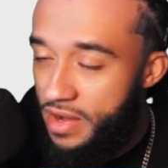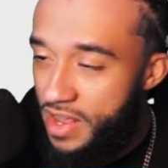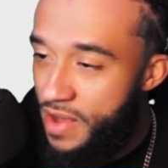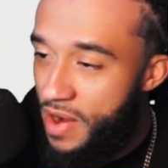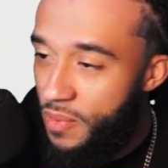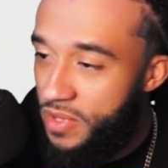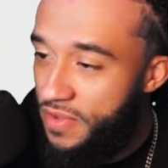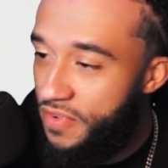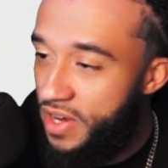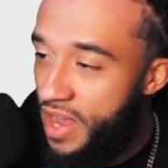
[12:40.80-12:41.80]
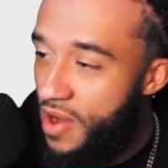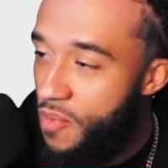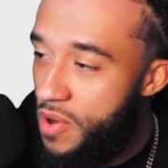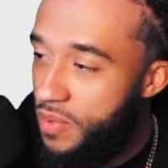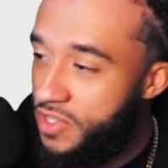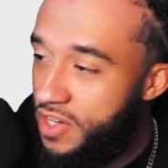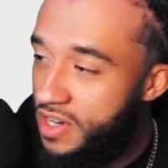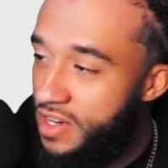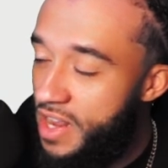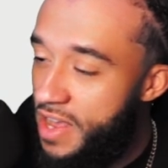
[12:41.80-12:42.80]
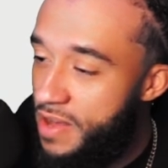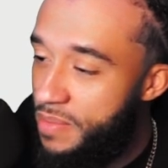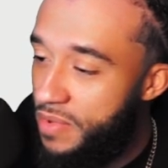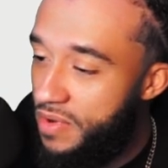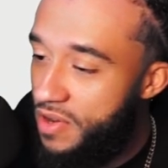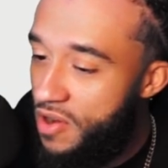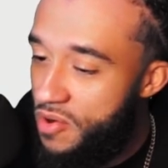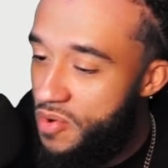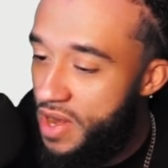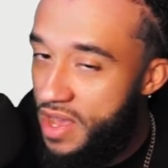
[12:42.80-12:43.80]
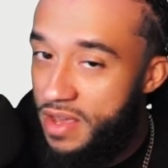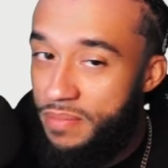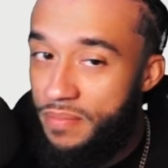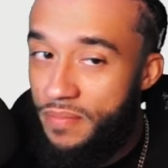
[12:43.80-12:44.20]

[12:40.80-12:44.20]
Damn, I really forgot. What was her damn code name?